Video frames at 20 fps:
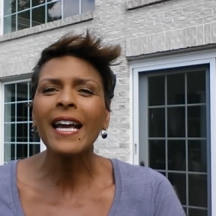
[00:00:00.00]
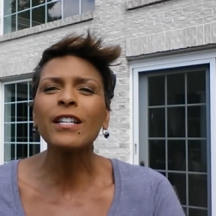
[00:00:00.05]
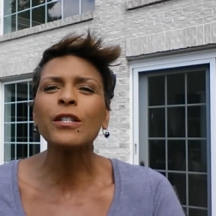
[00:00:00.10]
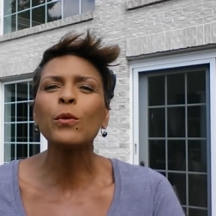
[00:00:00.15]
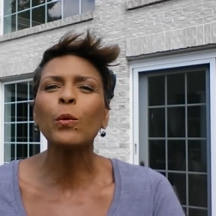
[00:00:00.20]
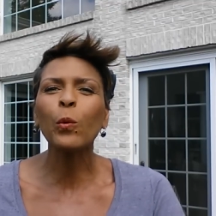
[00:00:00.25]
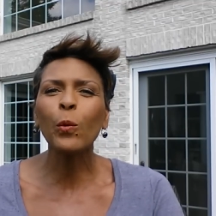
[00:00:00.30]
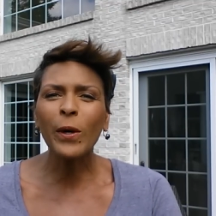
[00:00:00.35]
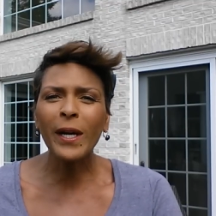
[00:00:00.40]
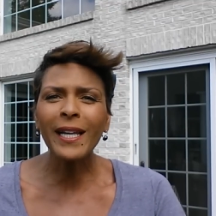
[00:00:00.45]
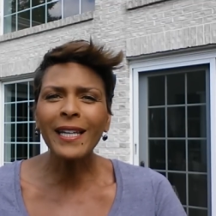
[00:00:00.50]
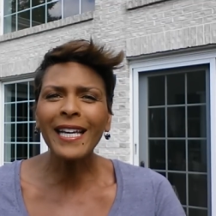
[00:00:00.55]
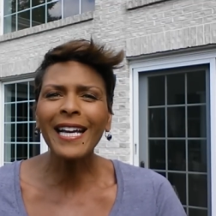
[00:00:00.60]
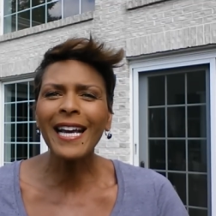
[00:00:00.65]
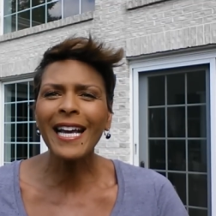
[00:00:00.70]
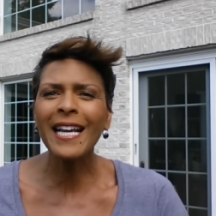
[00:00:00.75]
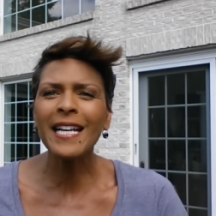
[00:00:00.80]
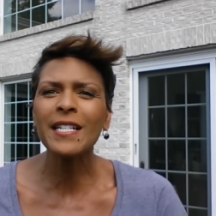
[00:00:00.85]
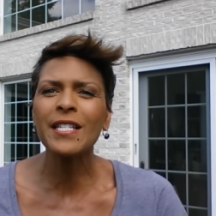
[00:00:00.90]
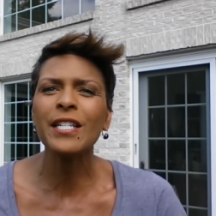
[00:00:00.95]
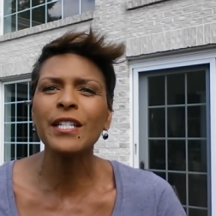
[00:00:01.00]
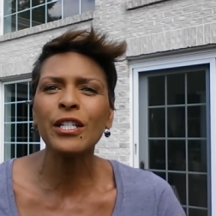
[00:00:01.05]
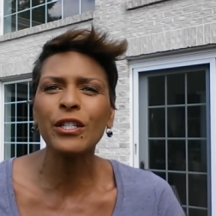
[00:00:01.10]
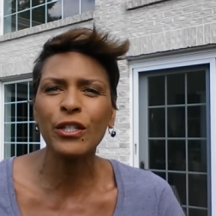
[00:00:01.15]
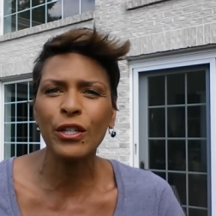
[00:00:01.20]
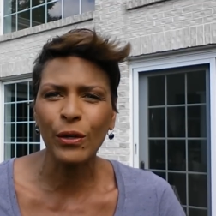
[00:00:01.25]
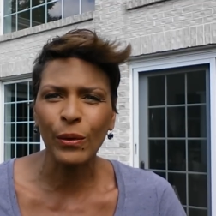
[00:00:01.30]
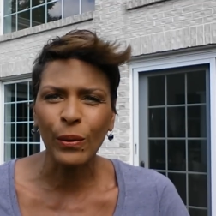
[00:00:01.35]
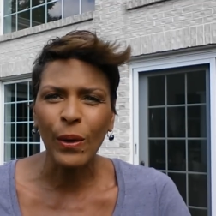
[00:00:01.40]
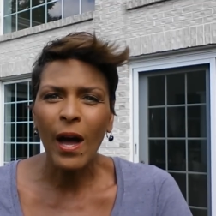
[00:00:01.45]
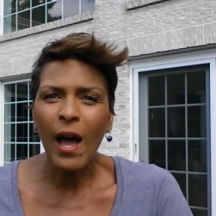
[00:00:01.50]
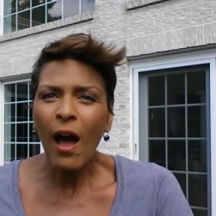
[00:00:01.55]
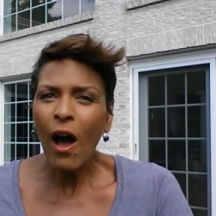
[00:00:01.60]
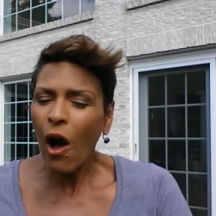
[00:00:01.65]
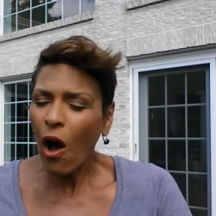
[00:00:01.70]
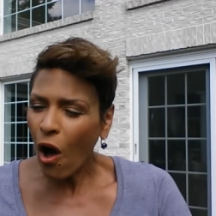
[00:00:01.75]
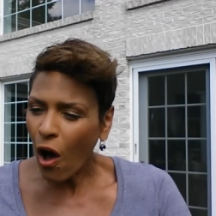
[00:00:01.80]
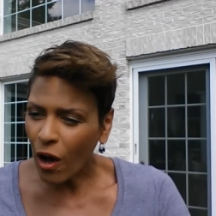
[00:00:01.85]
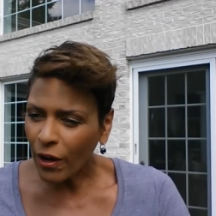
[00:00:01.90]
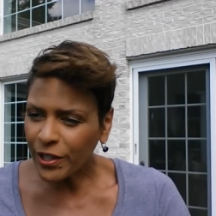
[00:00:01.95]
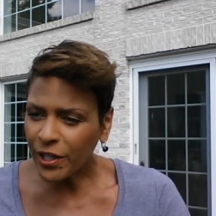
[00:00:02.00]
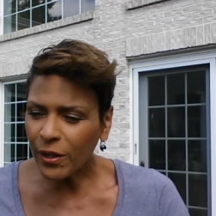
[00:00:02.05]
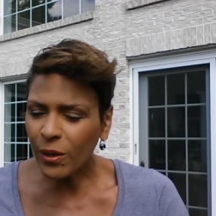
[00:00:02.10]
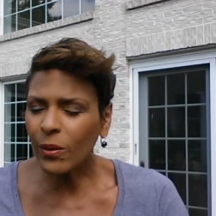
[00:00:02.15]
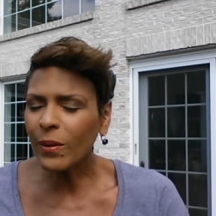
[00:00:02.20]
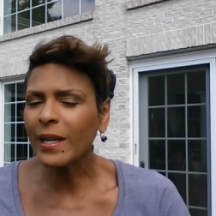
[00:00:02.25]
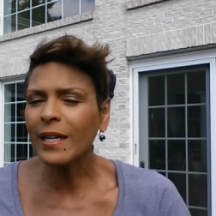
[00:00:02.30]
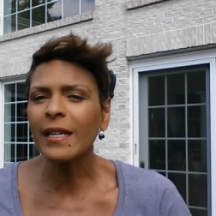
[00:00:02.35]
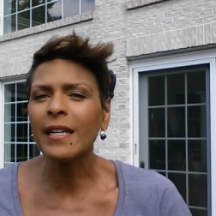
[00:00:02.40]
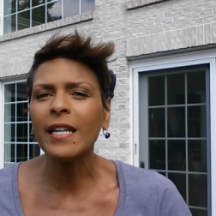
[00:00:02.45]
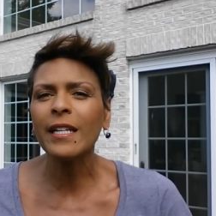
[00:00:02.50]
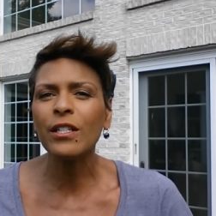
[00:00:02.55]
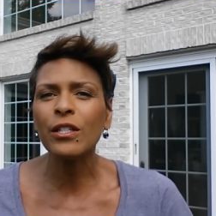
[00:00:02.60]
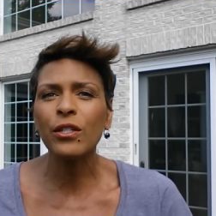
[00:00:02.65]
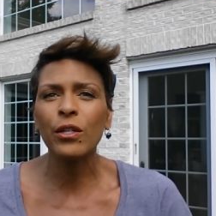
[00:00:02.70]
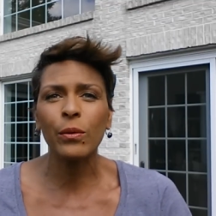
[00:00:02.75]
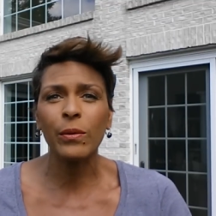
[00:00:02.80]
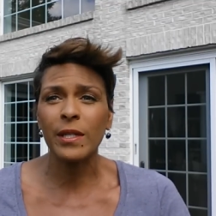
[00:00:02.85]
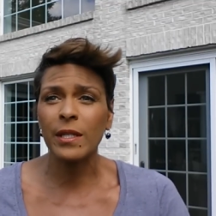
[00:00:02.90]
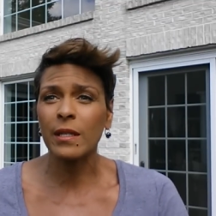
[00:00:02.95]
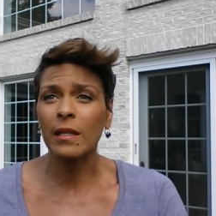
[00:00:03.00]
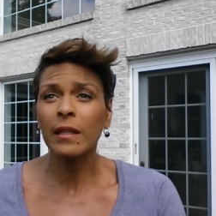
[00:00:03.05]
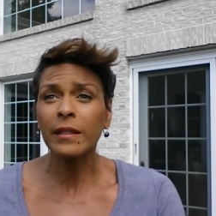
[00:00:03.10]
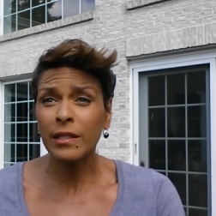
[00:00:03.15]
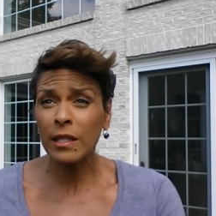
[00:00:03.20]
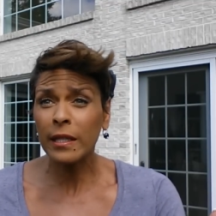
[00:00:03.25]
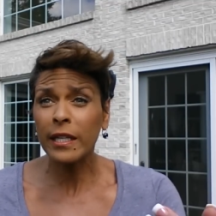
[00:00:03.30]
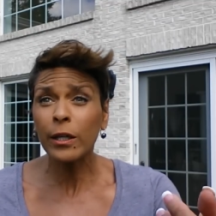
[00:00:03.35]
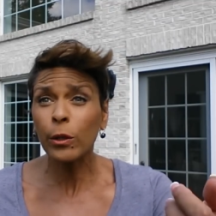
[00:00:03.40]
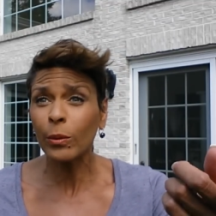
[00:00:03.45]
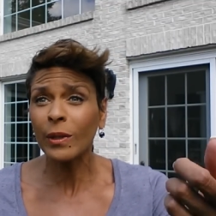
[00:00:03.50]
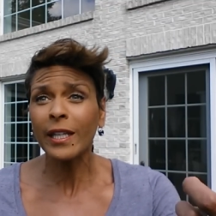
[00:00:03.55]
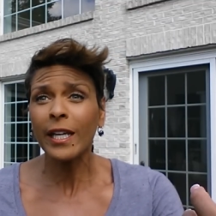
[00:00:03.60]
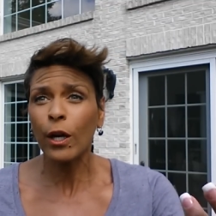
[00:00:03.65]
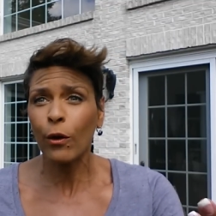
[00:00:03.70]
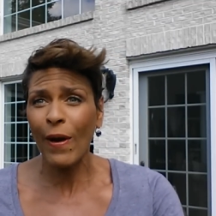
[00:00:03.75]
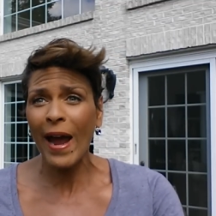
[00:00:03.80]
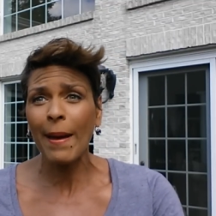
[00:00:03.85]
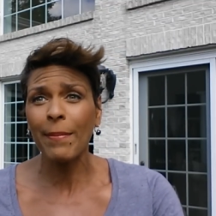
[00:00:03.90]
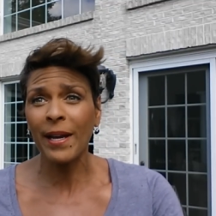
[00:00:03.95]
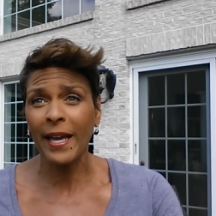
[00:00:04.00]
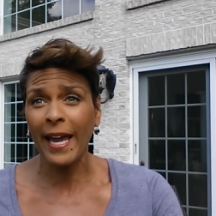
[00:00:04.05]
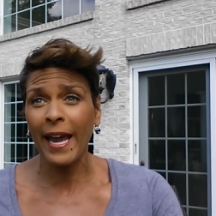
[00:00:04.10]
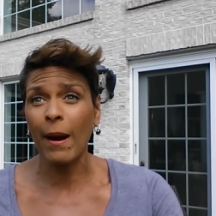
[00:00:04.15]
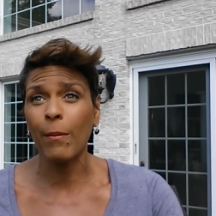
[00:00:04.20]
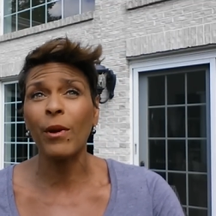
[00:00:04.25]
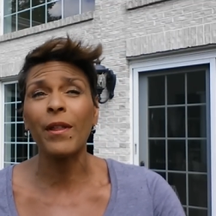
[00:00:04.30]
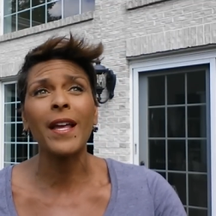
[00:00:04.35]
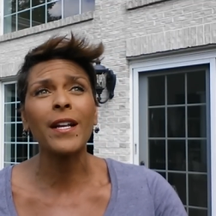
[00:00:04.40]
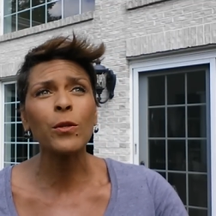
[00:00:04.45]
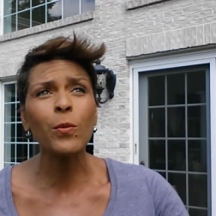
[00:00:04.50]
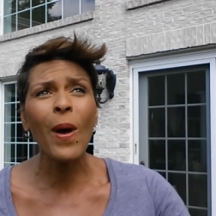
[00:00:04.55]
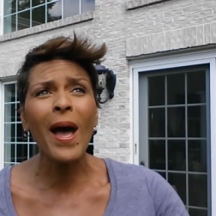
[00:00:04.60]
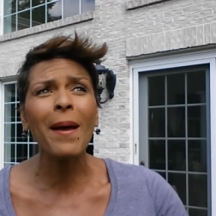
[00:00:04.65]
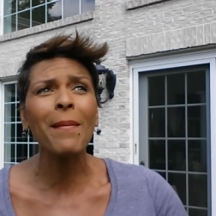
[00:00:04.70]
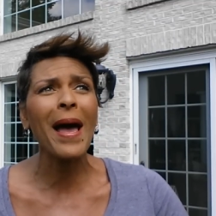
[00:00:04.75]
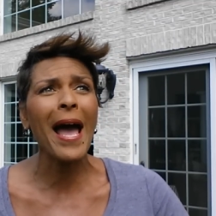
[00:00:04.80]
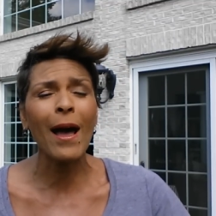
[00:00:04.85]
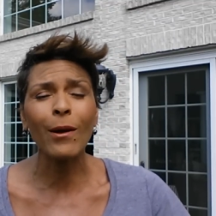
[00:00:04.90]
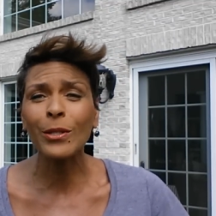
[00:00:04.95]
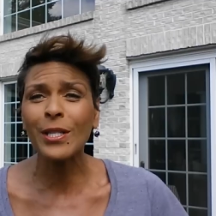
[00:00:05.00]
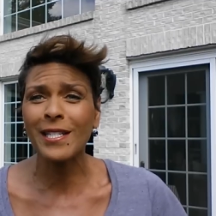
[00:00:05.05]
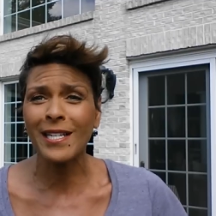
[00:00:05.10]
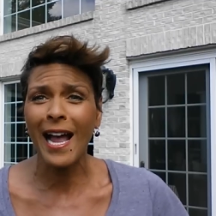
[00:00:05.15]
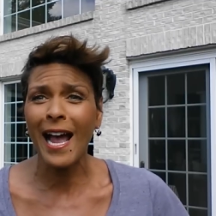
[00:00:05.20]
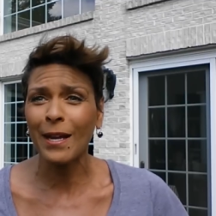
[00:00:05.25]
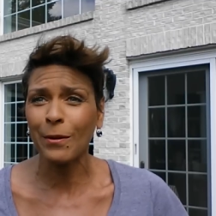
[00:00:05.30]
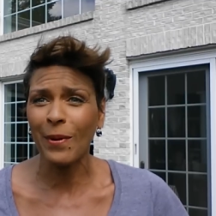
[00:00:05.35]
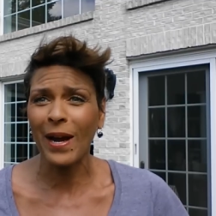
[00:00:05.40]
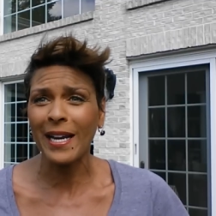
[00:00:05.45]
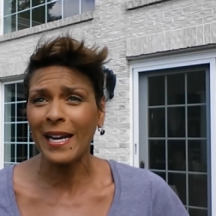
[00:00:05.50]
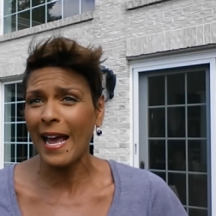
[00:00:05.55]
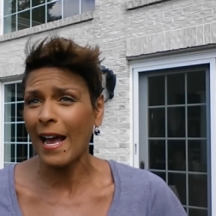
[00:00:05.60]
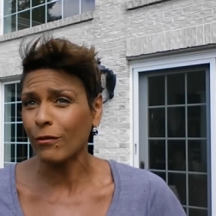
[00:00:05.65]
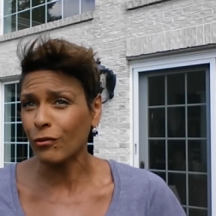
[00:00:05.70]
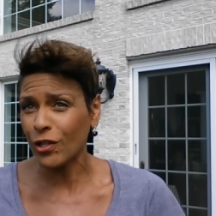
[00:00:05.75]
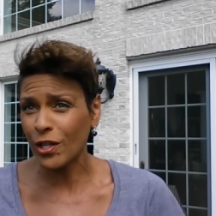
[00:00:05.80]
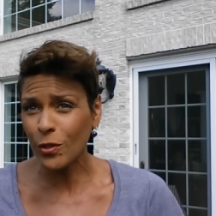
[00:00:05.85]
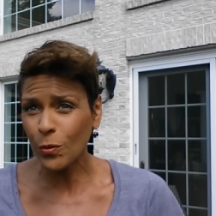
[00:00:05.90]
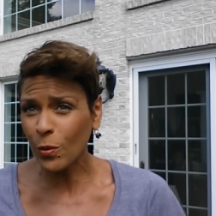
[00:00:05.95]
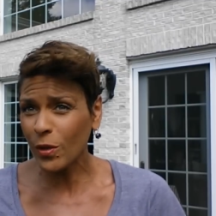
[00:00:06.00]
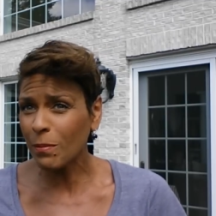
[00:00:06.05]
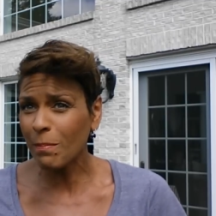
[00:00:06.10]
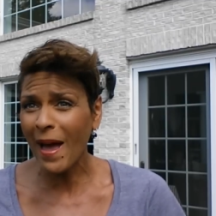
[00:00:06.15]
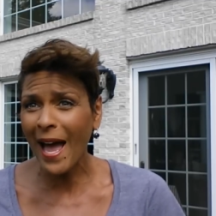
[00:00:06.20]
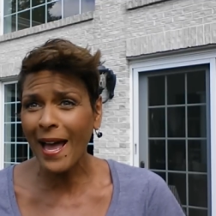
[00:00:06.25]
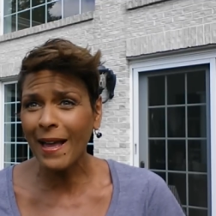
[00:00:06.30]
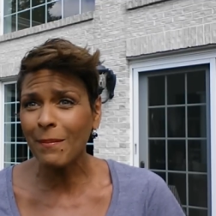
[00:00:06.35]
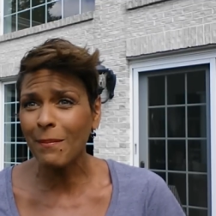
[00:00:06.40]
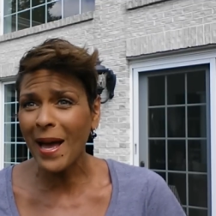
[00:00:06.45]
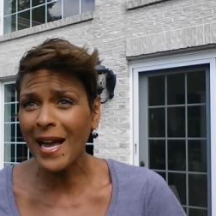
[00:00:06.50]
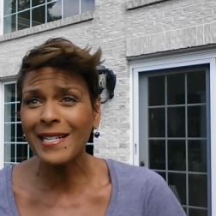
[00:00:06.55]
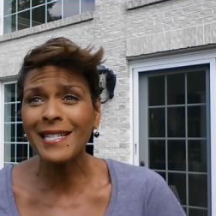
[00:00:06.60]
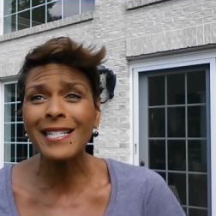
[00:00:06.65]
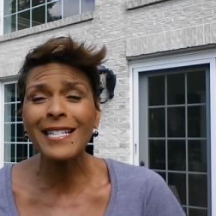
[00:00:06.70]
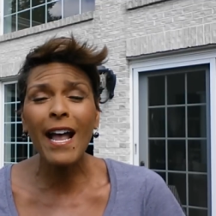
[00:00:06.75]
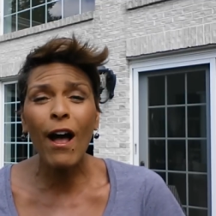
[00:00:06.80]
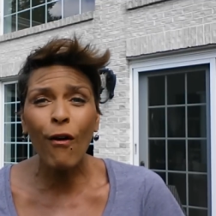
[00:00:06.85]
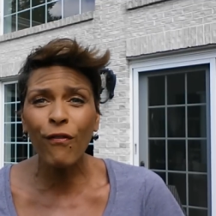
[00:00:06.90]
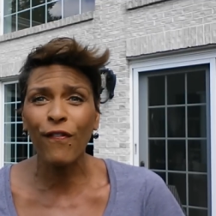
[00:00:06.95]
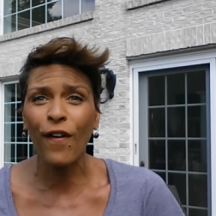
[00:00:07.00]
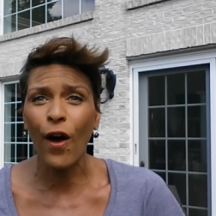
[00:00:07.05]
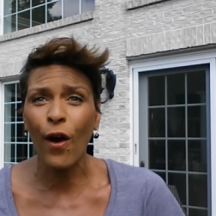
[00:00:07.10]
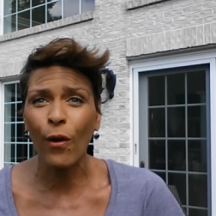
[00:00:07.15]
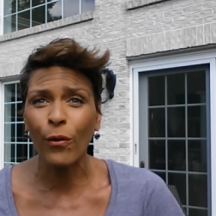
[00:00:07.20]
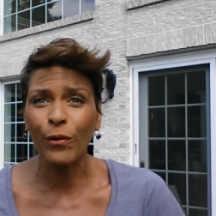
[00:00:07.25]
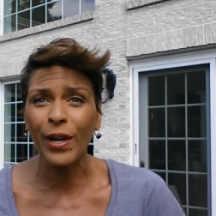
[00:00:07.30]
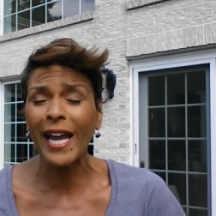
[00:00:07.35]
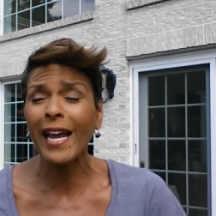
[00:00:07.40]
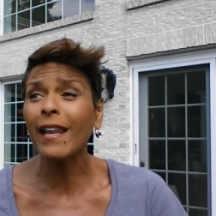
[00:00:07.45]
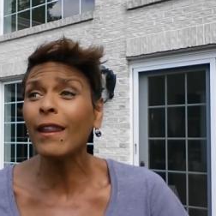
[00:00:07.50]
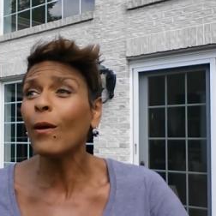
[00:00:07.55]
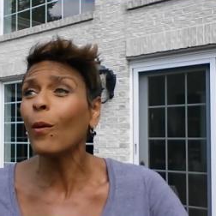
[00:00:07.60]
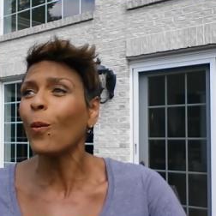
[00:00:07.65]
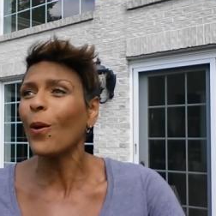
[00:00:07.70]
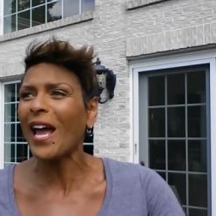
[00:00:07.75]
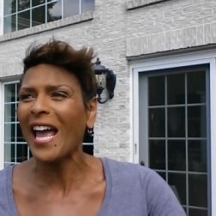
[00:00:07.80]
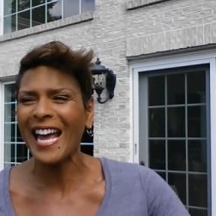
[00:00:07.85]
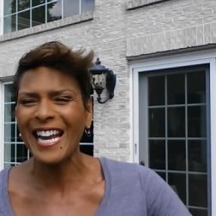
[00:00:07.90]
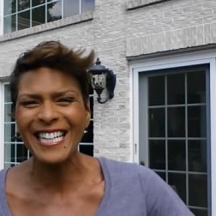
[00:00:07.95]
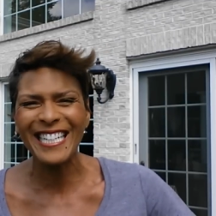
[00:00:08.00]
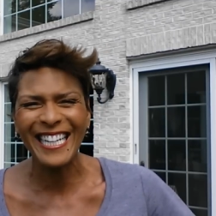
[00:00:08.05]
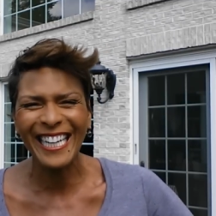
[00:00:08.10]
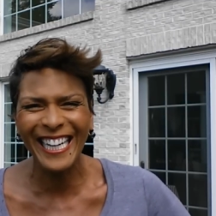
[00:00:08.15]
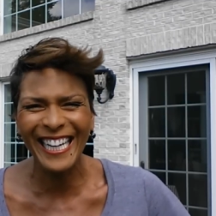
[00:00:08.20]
It's really easy to do all you're going to need to do is, is, literally grab a camera. That's why I'm outside right now, just with my, my cell phone in the wind,